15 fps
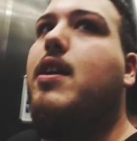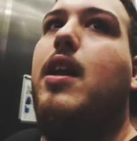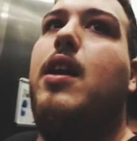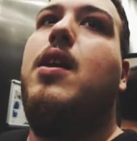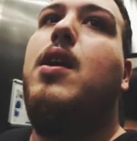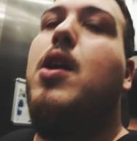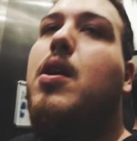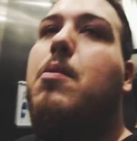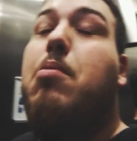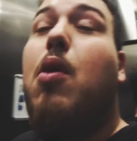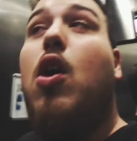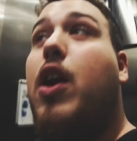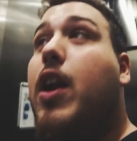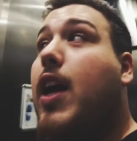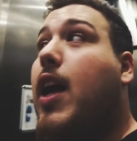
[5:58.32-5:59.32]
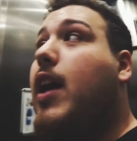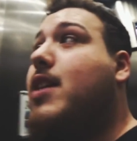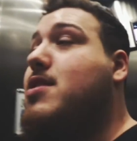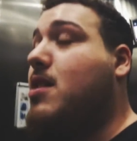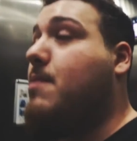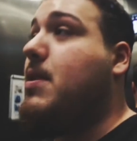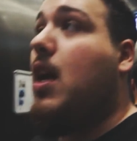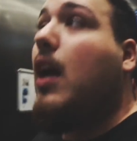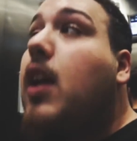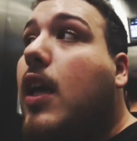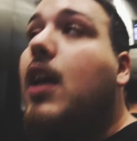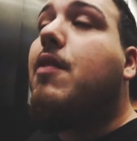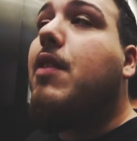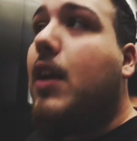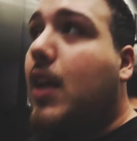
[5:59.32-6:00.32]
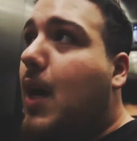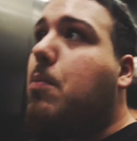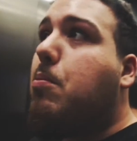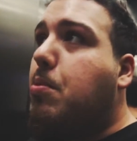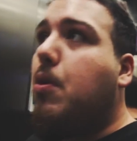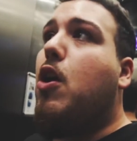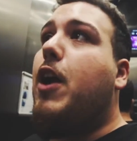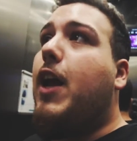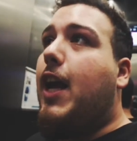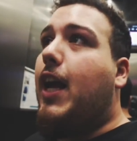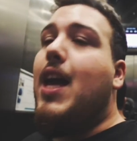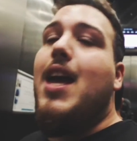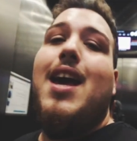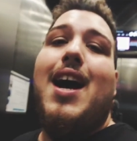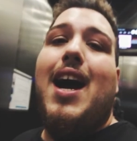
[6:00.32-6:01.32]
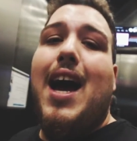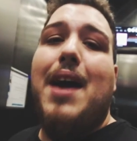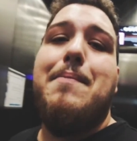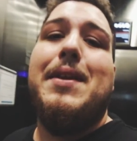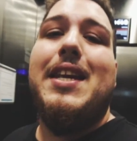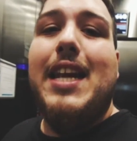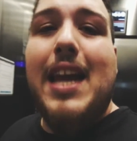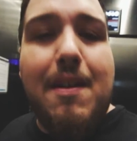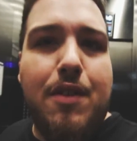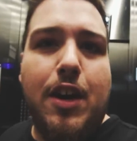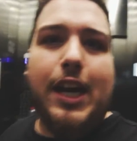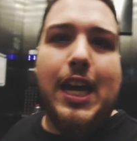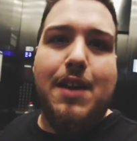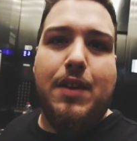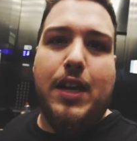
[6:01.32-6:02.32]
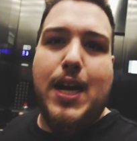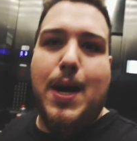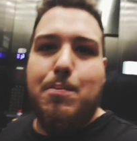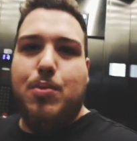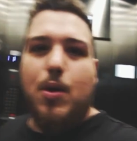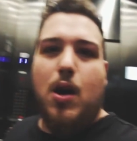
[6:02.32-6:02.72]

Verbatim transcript: and partying, because I'm not giving up partying. I'm never giving up